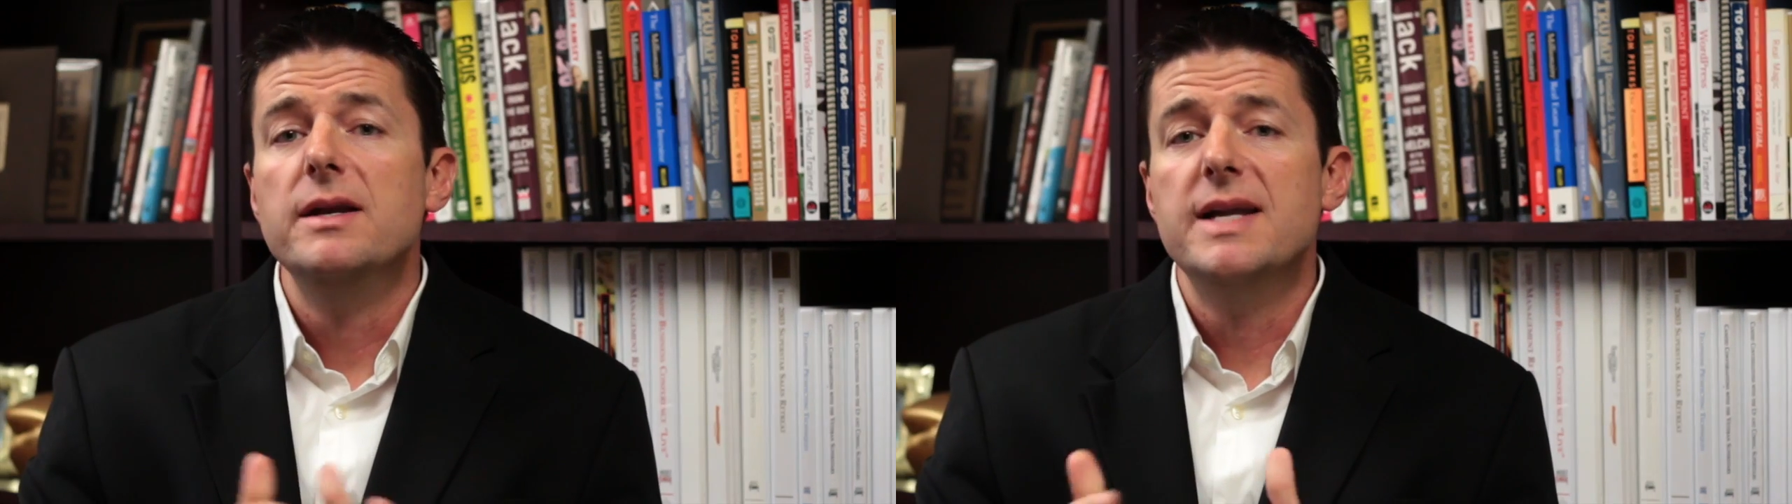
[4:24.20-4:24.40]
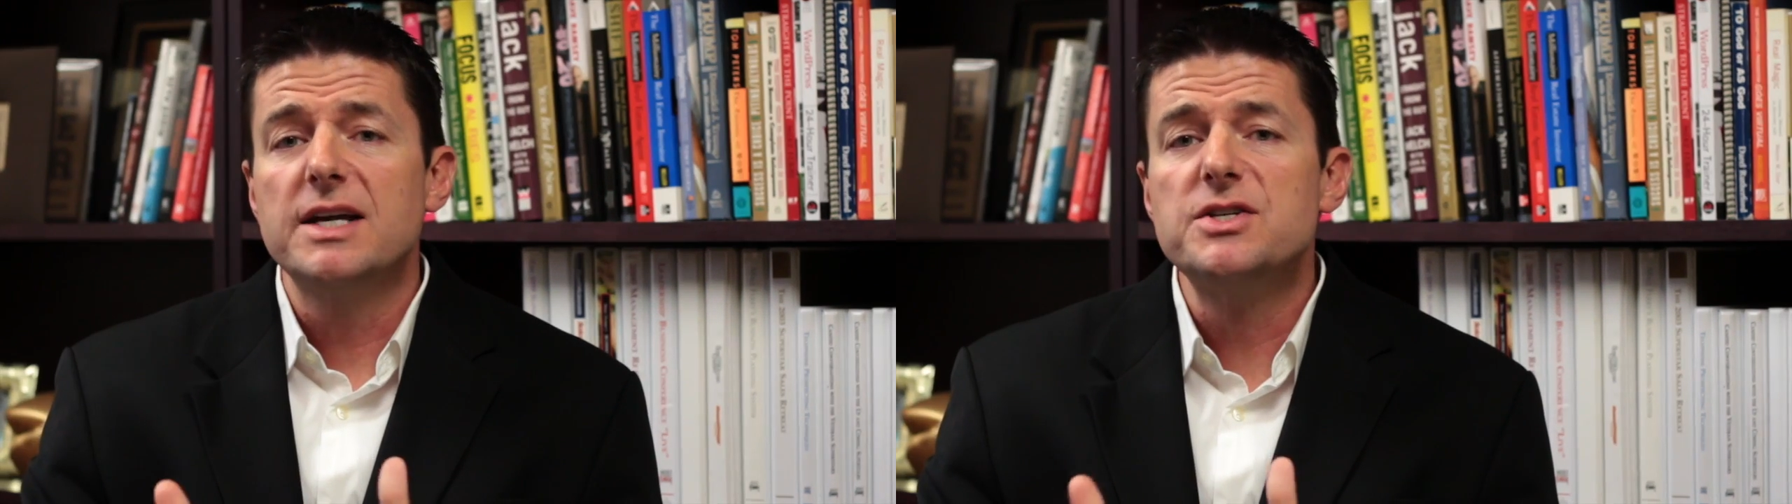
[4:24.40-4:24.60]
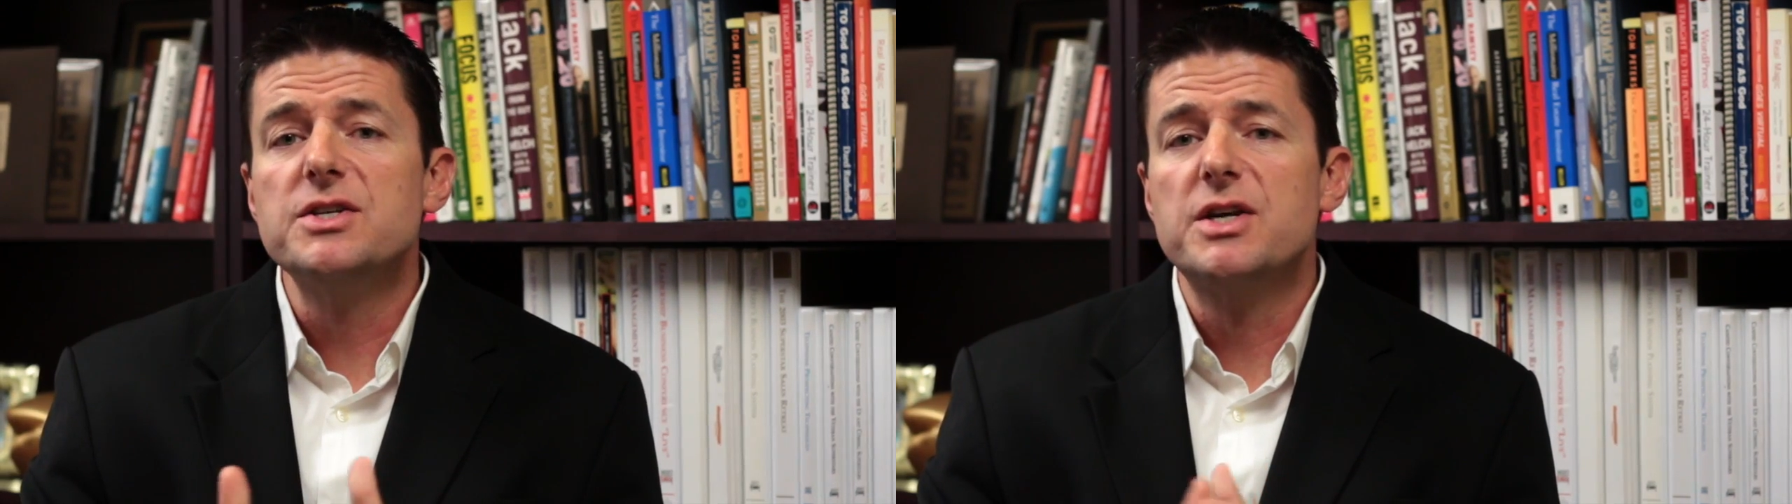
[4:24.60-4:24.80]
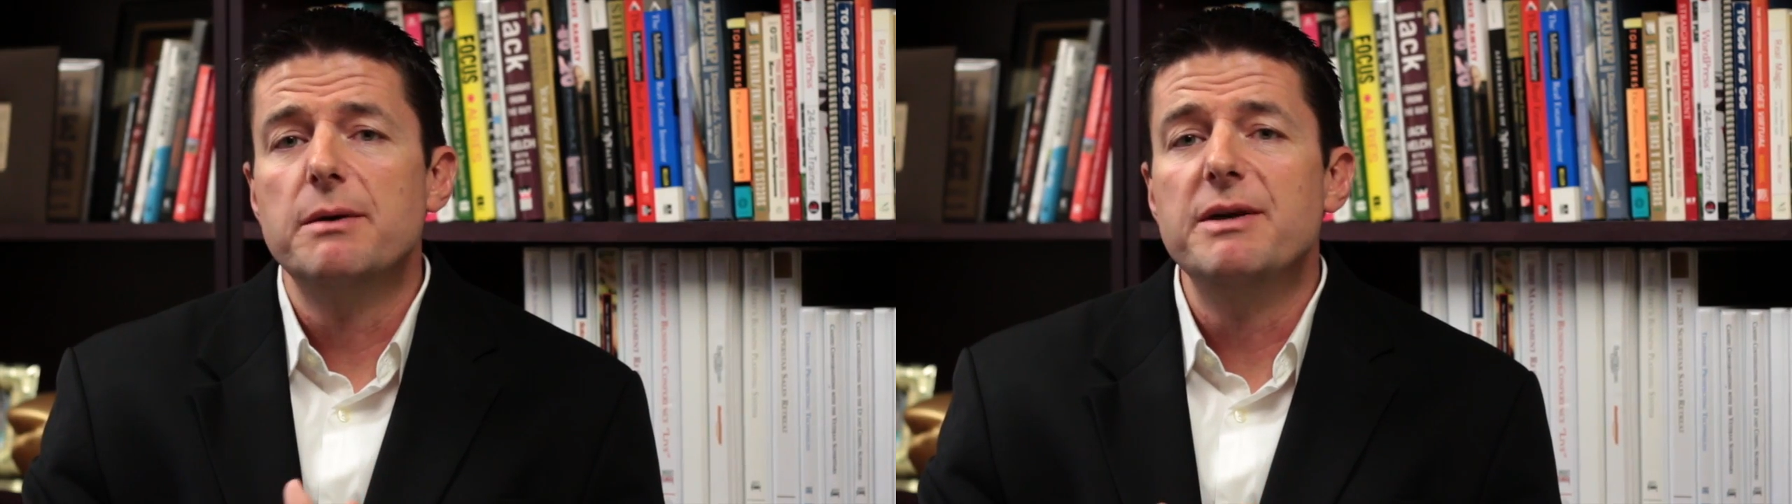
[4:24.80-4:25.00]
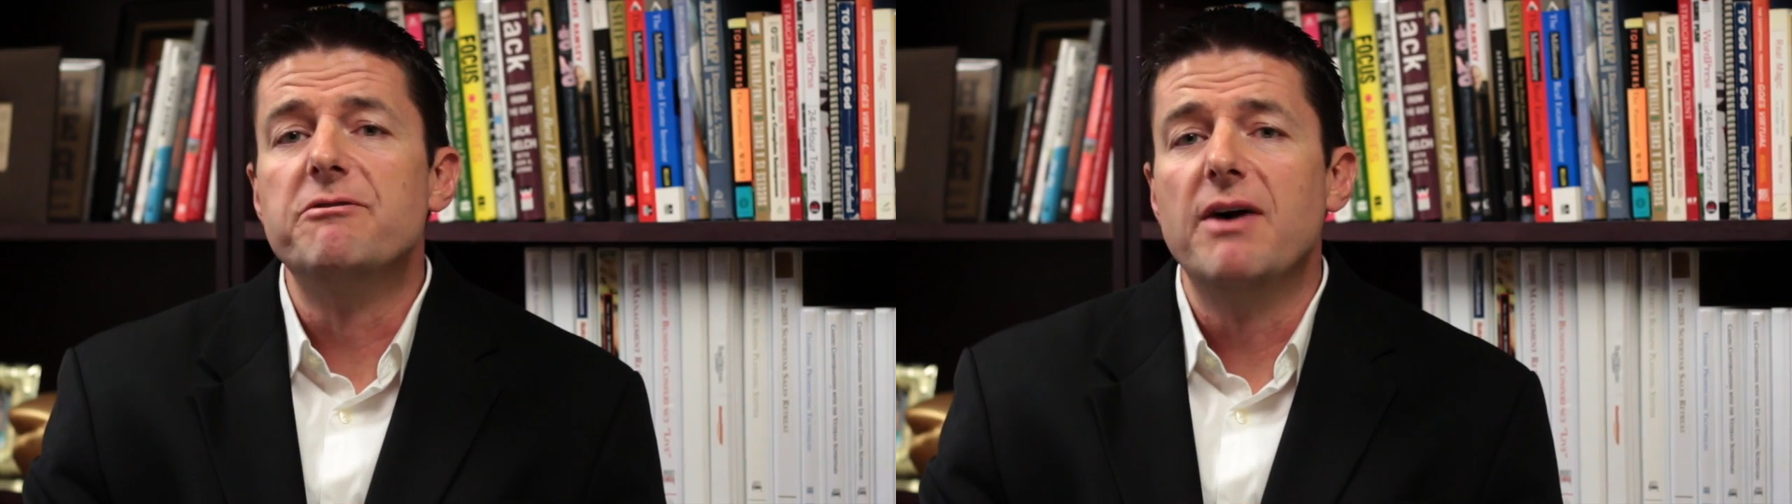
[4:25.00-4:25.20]
Next is
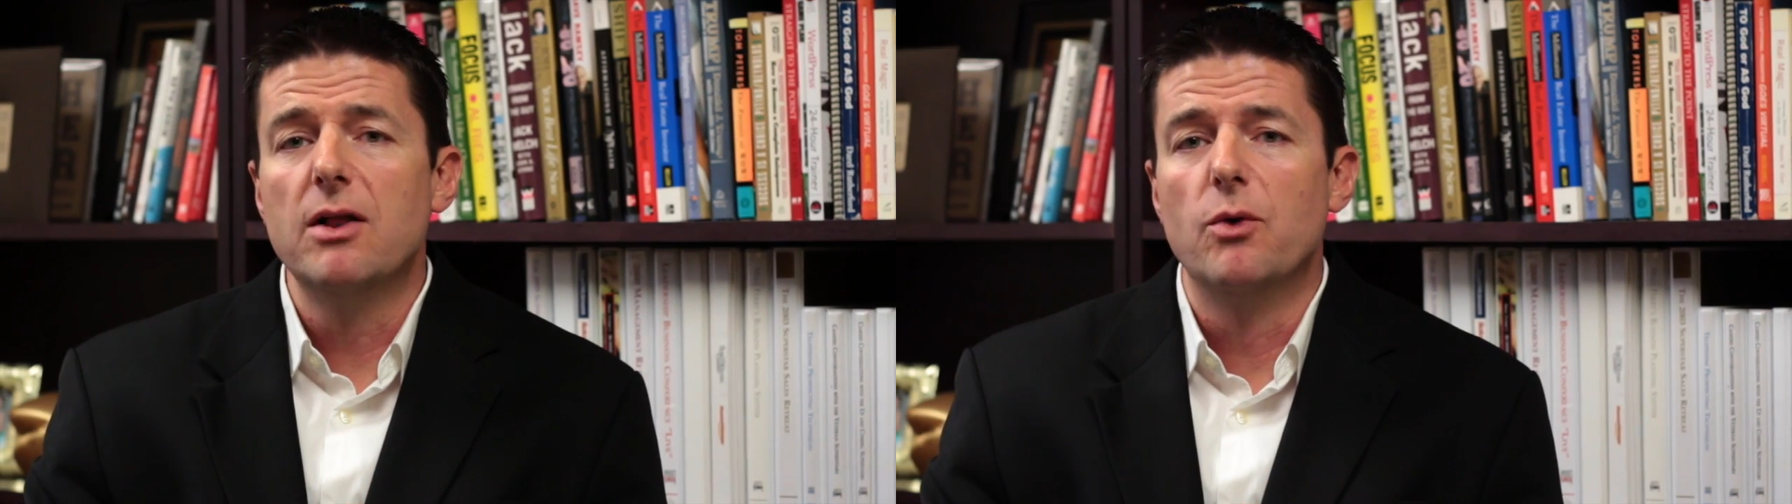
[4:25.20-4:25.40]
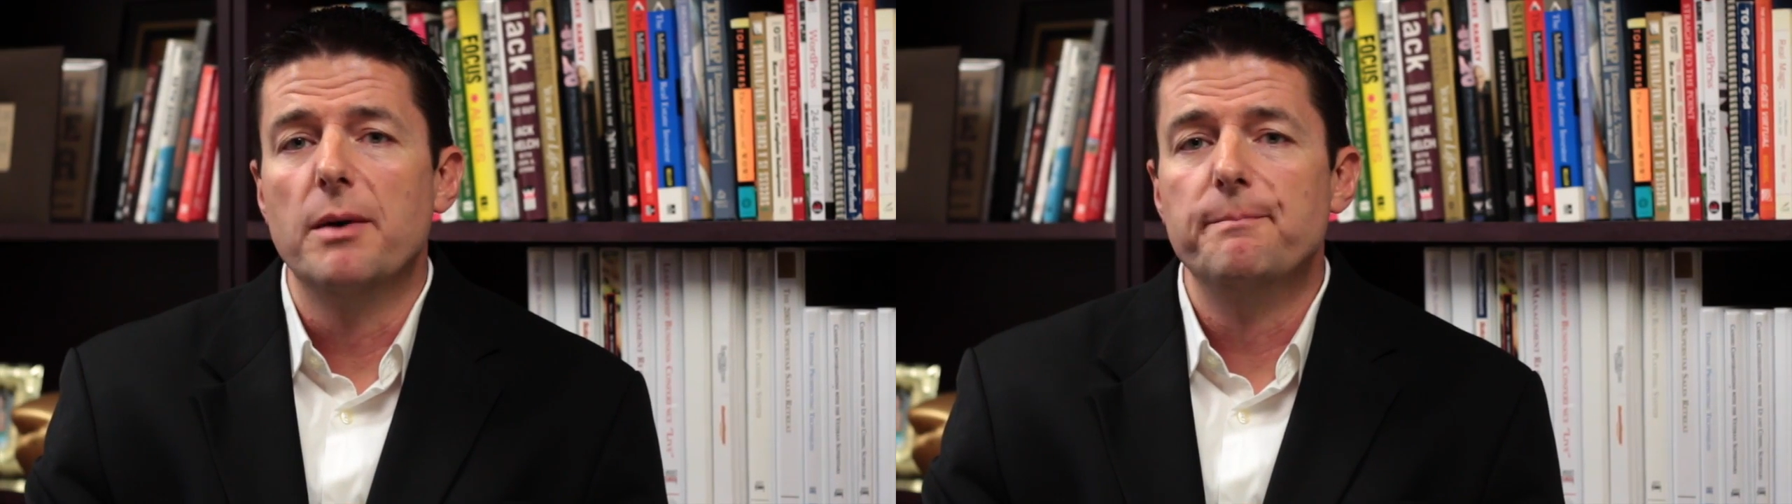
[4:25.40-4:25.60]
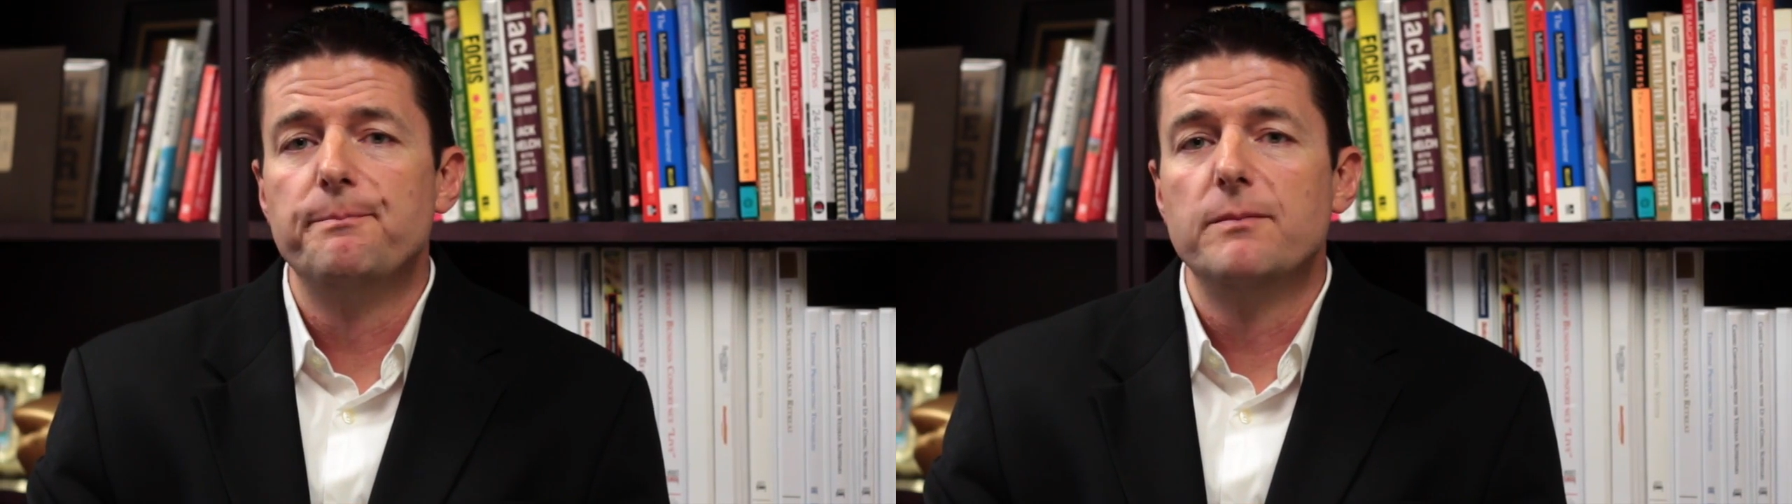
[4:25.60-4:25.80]
going to be follow-up.